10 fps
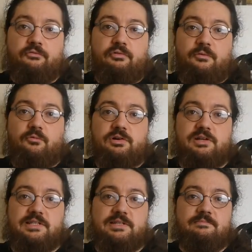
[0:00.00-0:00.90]
Fret
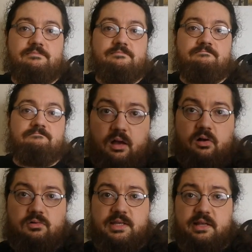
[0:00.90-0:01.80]
rockers! A
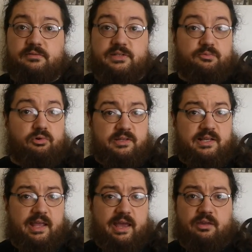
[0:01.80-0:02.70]
whole set of
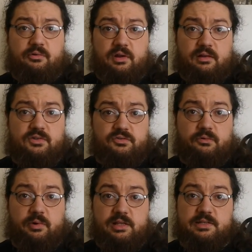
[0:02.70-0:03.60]
surprisingly accurate
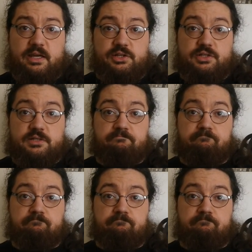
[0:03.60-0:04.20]
unstring radio schedules.